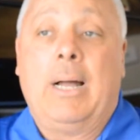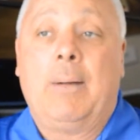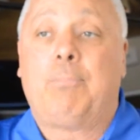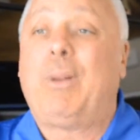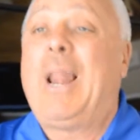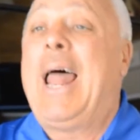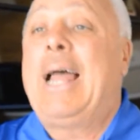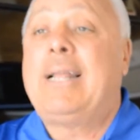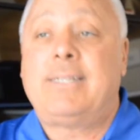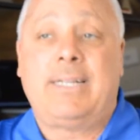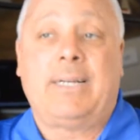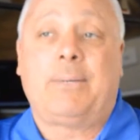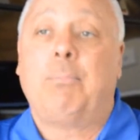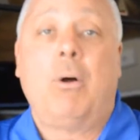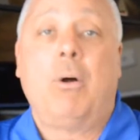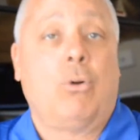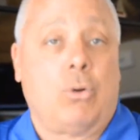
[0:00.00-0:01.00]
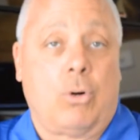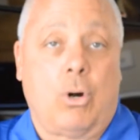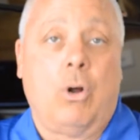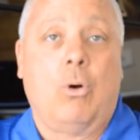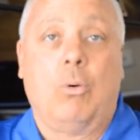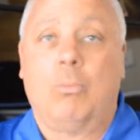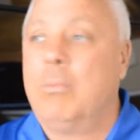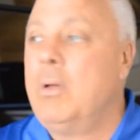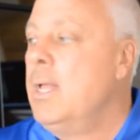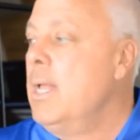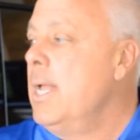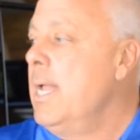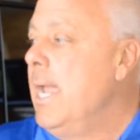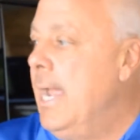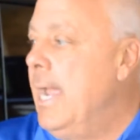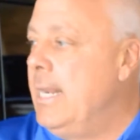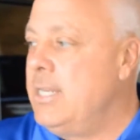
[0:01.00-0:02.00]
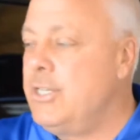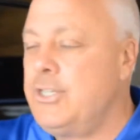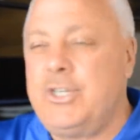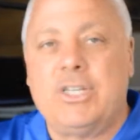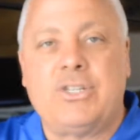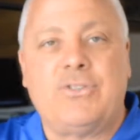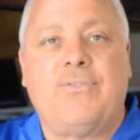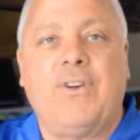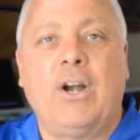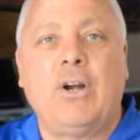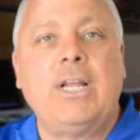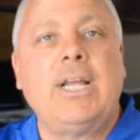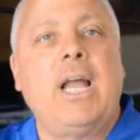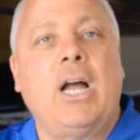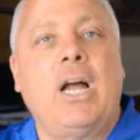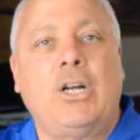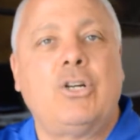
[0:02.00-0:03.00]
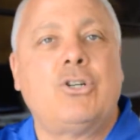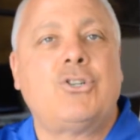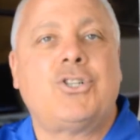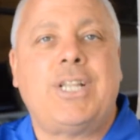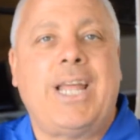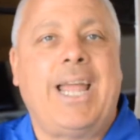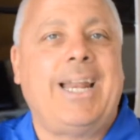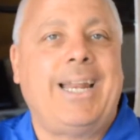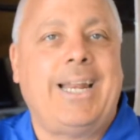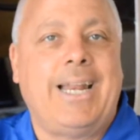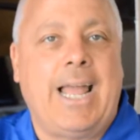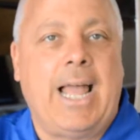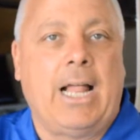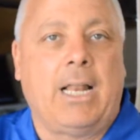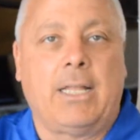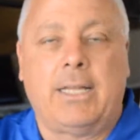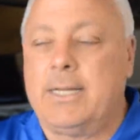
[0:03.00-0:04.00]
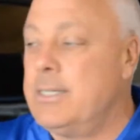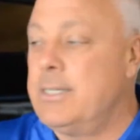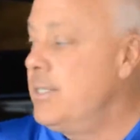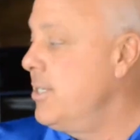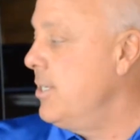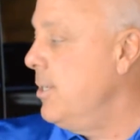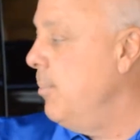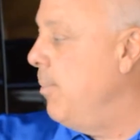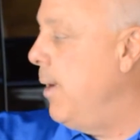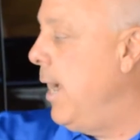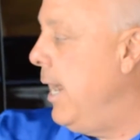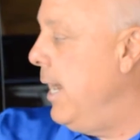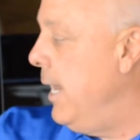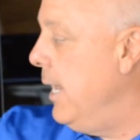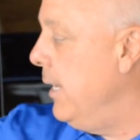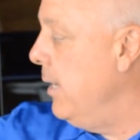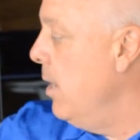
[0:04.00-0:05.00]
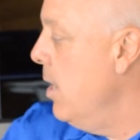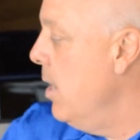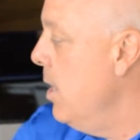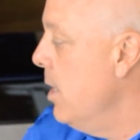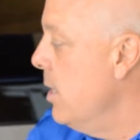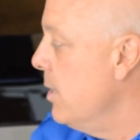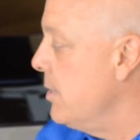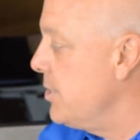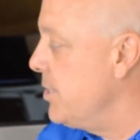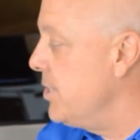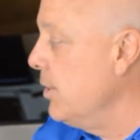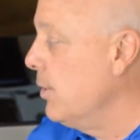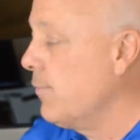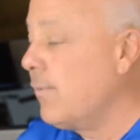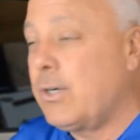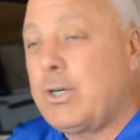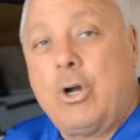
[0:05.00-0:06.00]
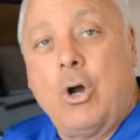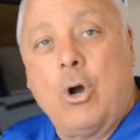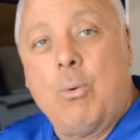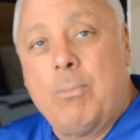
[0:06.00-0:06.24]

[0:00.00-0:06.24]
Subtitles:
plastic motorhome. It is just very understated elegance, combining the silver coat,